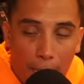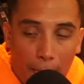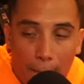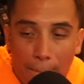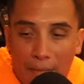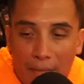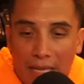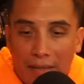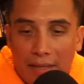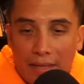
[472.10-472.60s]

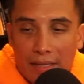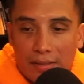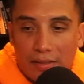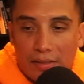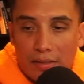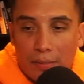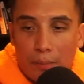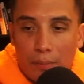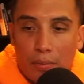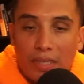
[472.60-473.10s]
And that
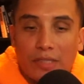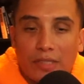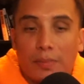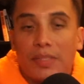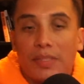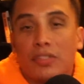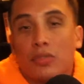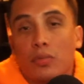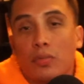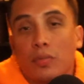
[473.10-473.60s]
brings me
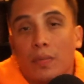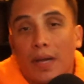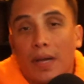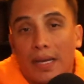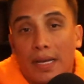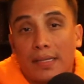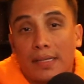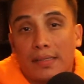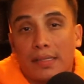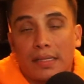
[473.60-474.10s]
to my
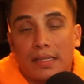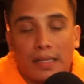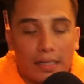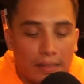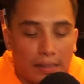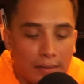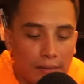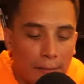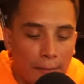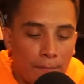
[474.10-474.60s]
next thing
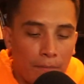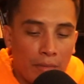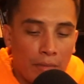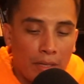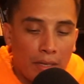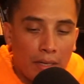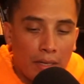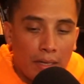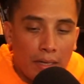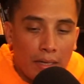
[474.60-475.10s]
is
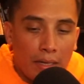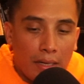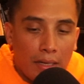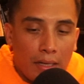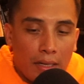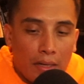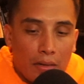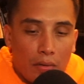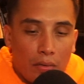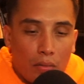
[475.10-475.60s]

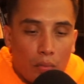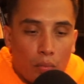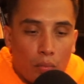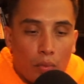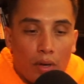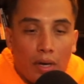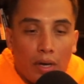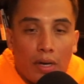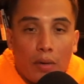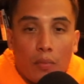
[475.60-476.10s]

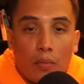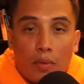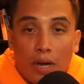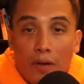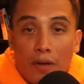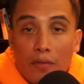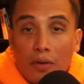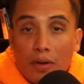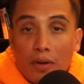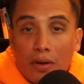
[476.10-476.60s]

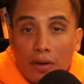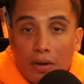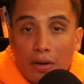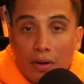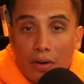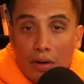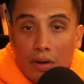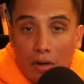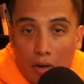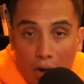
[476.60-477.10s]
whatever
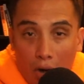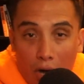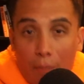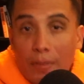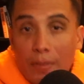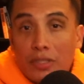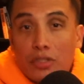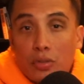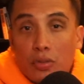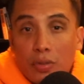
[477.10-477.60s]

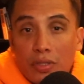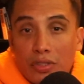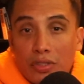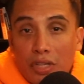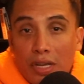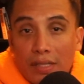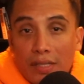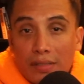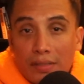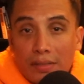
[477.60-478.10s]
garbage you
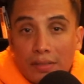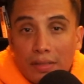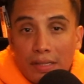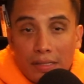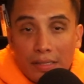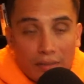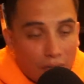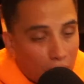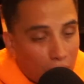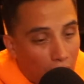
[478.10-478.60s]
ingest
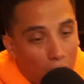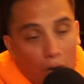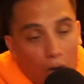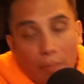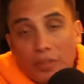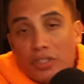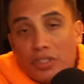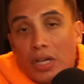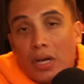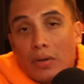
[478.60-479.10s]
is the
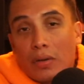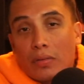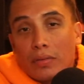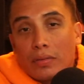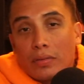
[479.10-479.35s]
garbage out,